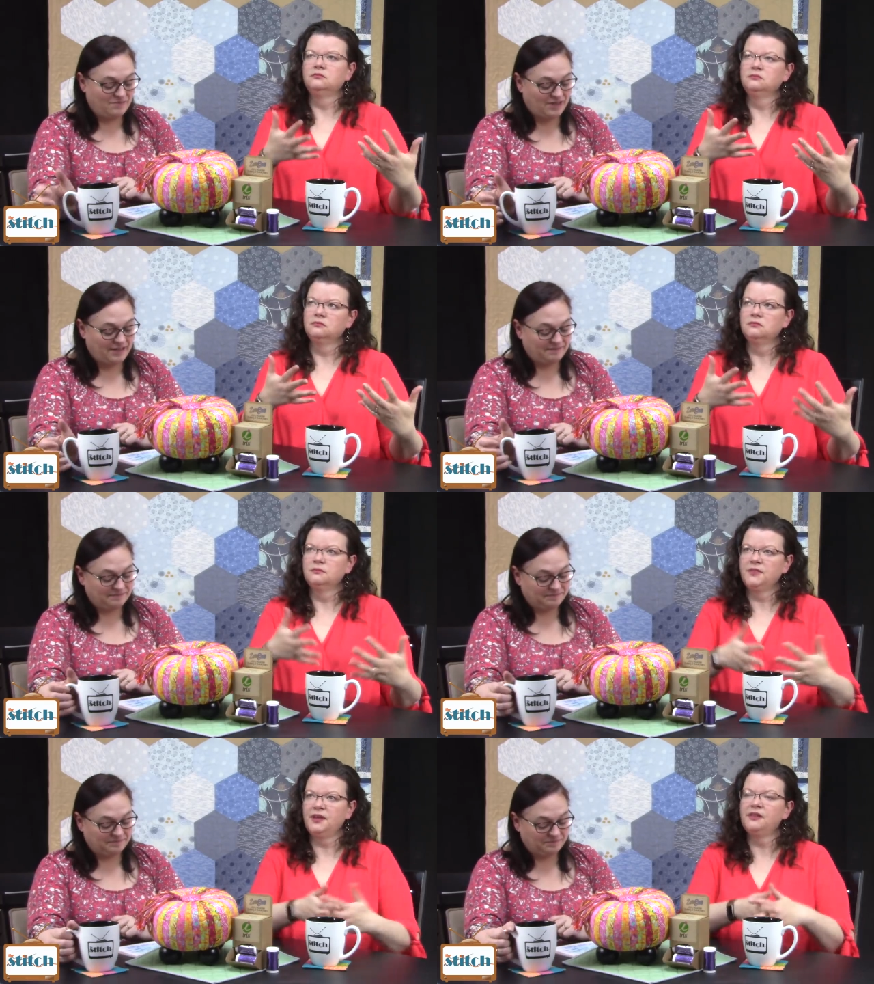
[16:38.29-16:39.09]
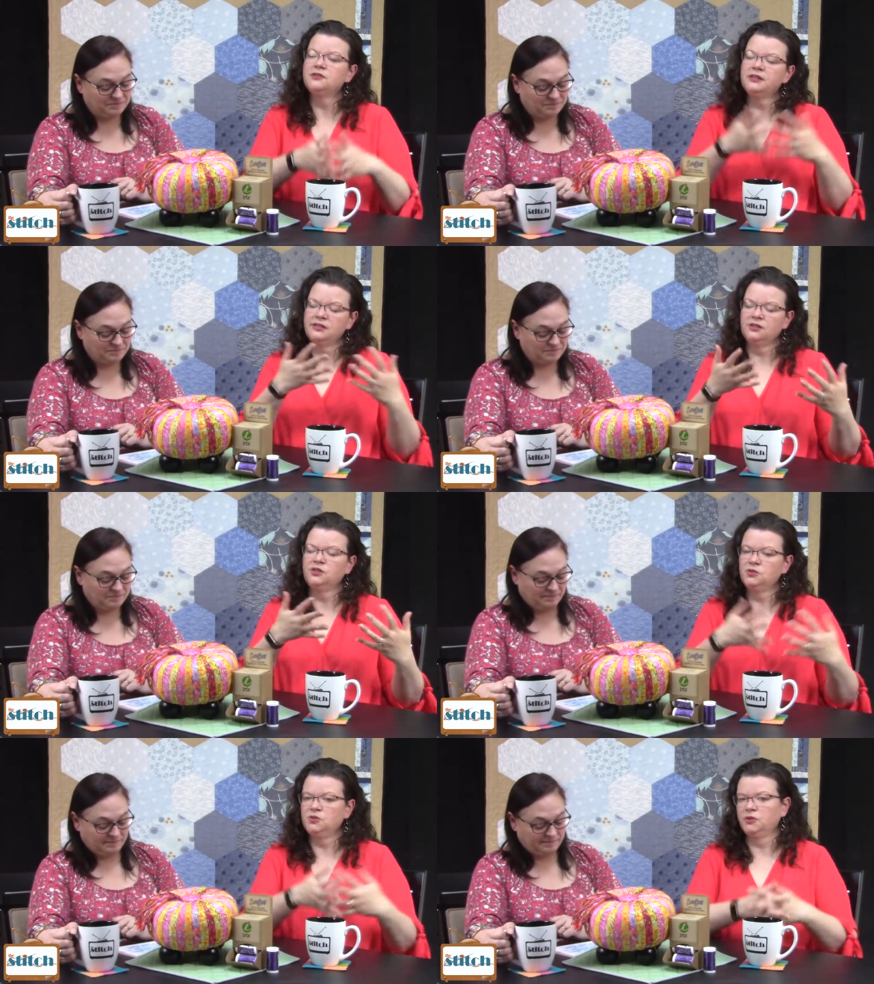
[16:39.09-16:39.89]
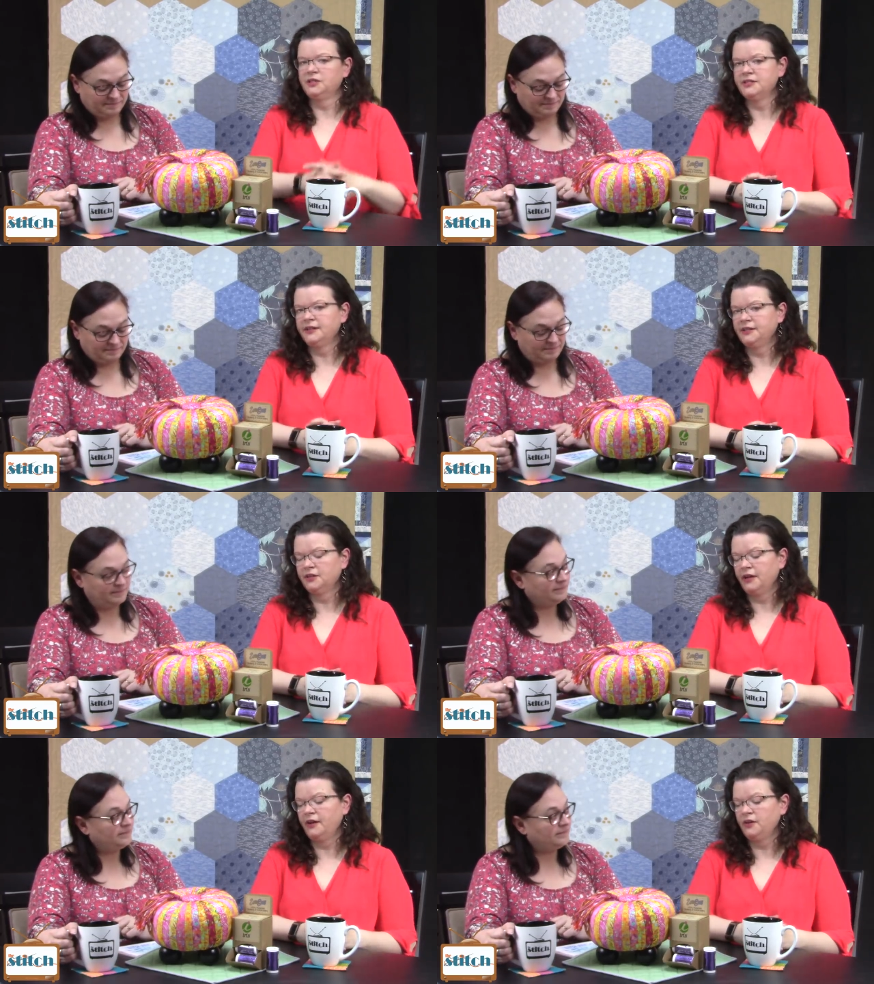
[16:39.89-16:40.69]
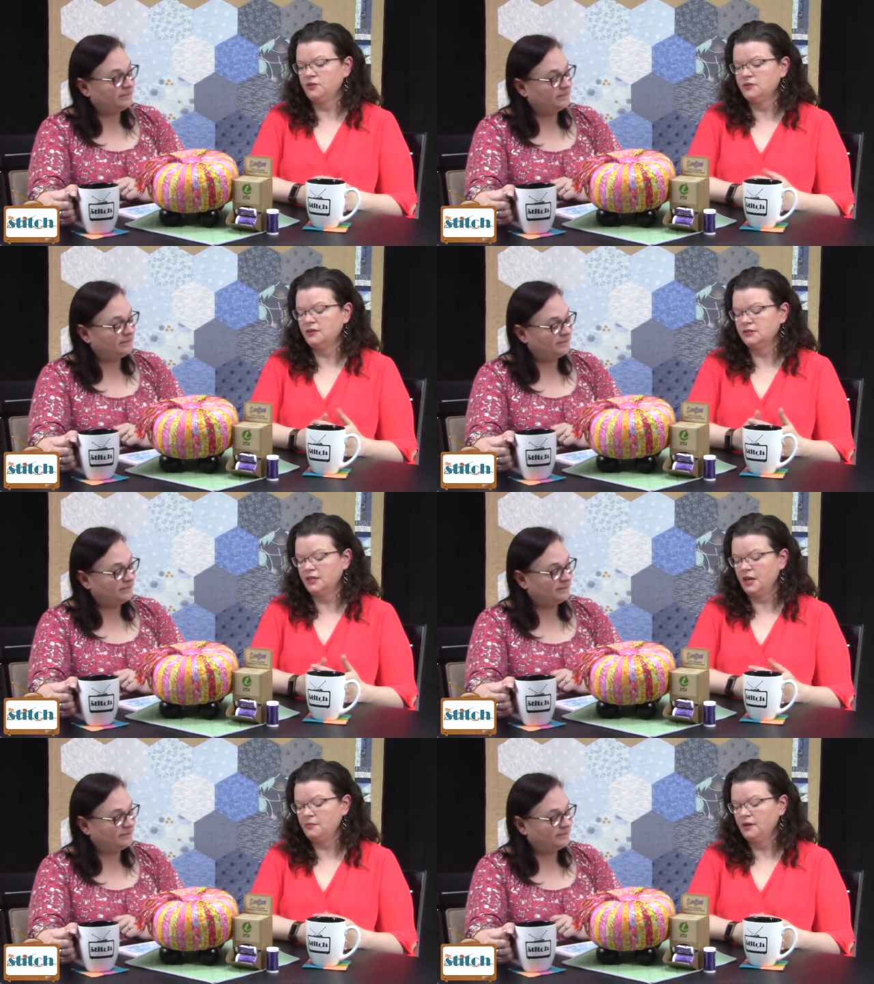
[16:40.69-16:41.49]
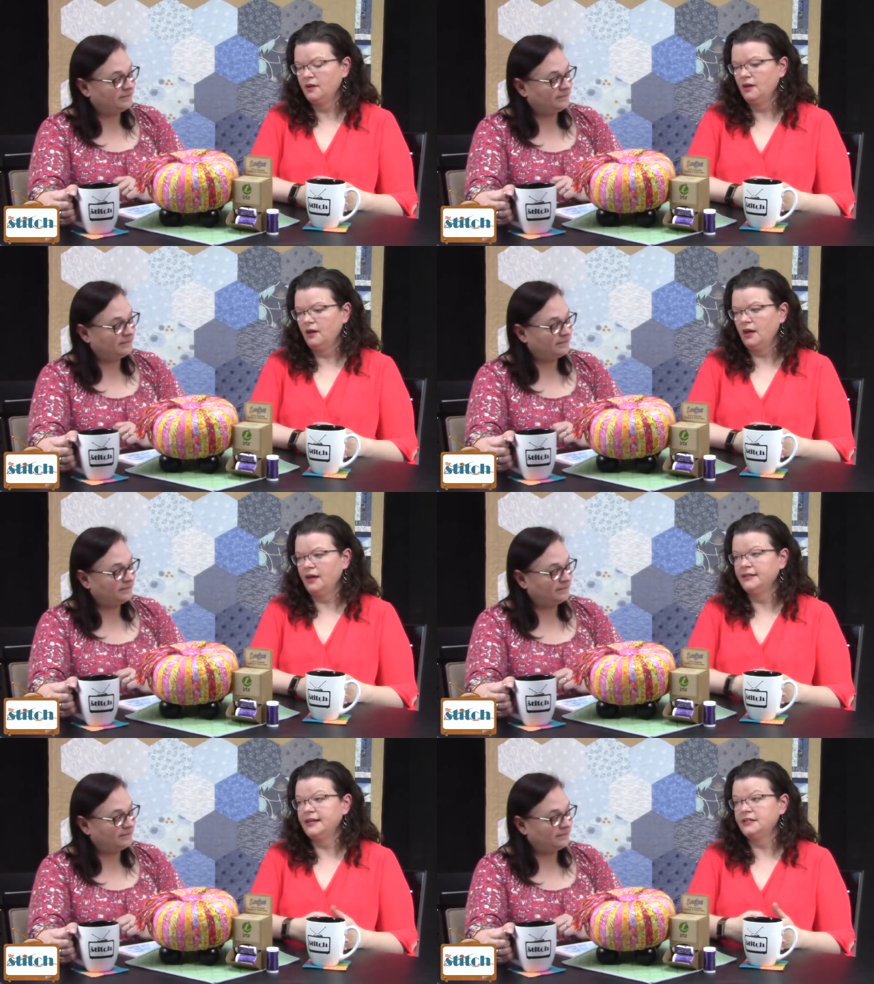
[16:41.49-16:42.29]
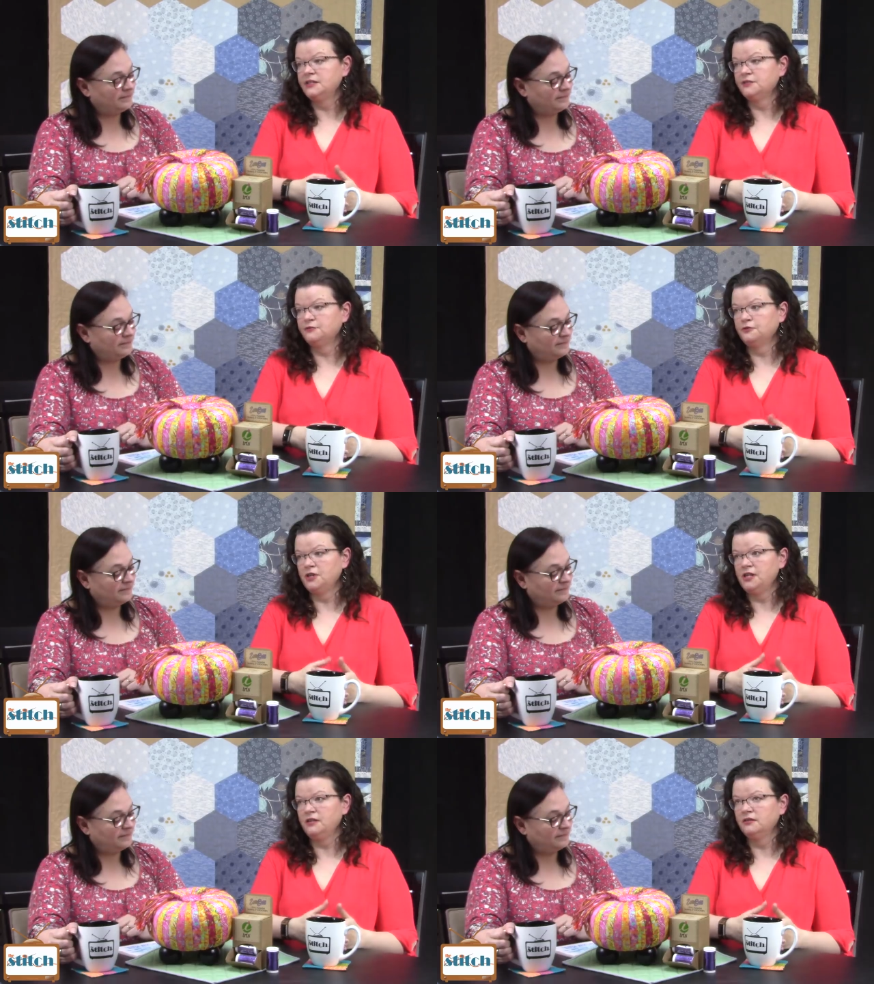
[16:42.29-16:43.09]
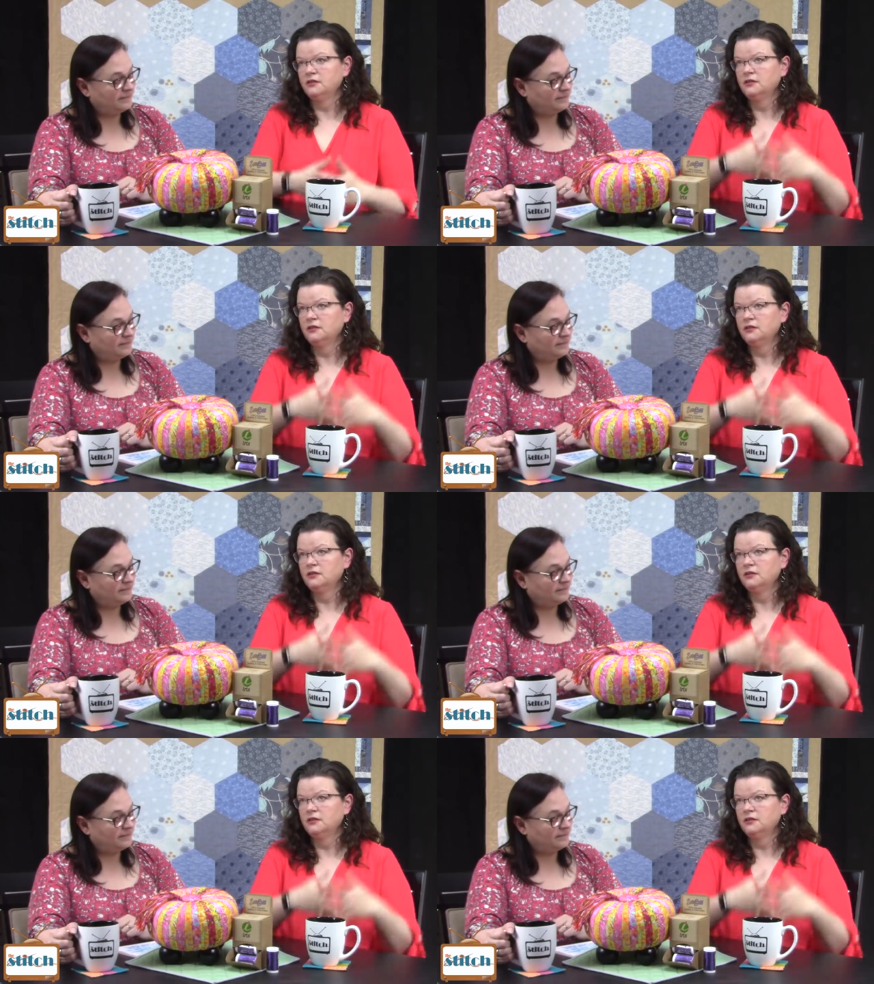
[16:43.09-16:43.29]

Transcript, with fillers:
Speaker 1: Right. Th- there's lots of good tutorials out there on how to use Inkscape, uh, and that is a free